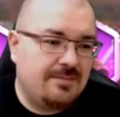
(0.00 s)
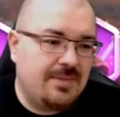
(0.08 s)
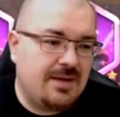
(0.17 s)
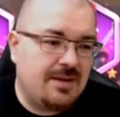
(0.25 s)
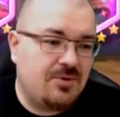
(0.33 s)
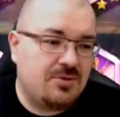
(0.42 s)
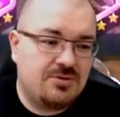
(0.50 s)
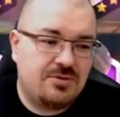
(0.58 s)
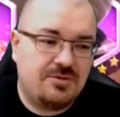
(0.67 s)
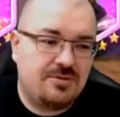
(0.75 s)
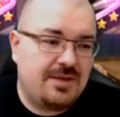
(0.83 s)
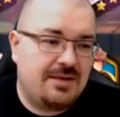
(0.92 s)

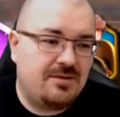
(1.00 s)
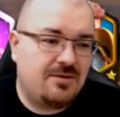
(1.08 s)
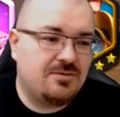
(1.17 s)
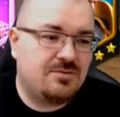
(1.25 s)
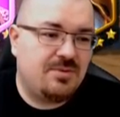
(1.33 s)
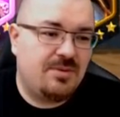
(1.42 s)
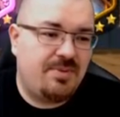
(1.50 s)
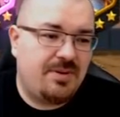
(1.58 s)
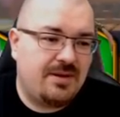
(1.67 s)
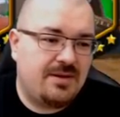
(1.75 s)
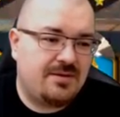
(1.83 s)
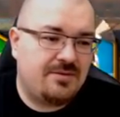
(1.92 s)
Minamoto can also be
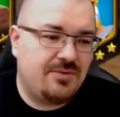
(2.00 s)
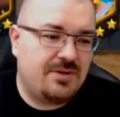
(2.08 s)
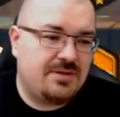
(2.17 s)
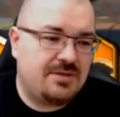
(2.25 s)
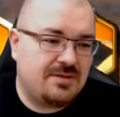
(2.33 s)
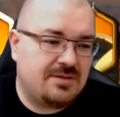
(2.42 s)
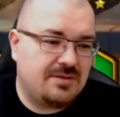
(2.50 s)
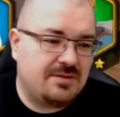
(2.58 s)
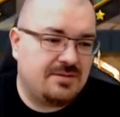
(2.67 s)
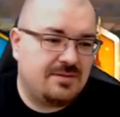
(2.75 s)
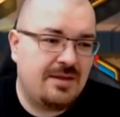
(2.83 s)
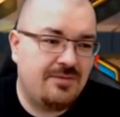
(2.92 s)
paired with uh,
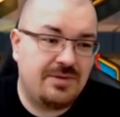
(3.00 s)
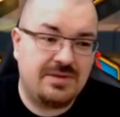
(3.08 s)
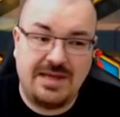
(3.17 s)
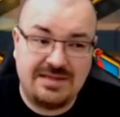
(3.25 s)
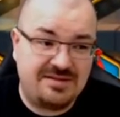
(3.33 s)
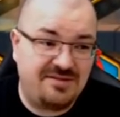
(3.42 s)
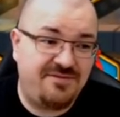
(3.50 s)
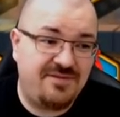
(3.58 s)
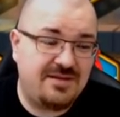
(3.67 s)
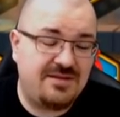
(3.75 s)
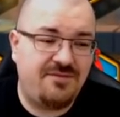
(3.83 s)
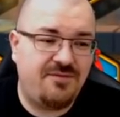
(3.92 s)
with
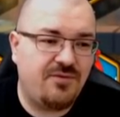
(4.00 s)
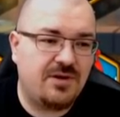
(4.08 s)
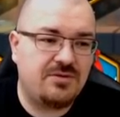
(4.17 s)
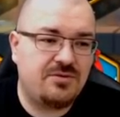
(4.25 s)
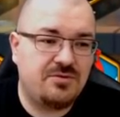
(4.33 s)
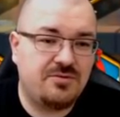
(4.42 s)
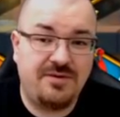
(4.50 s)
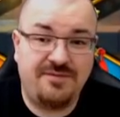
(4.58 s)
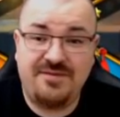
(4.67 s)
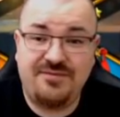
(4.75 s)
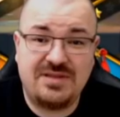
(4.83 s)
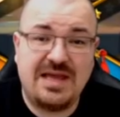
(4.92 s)
Ethelflaed if you want to,
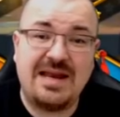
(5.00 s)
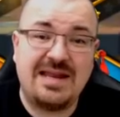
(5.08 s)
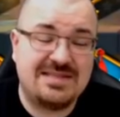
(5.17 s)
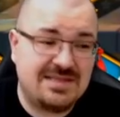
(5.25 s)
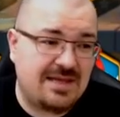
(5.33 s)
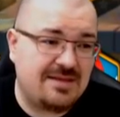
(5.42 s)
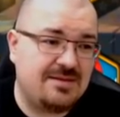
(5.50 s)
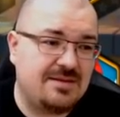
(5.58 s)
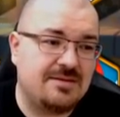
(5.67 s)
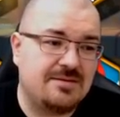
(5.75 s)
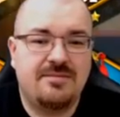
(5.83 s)
even with Alexander.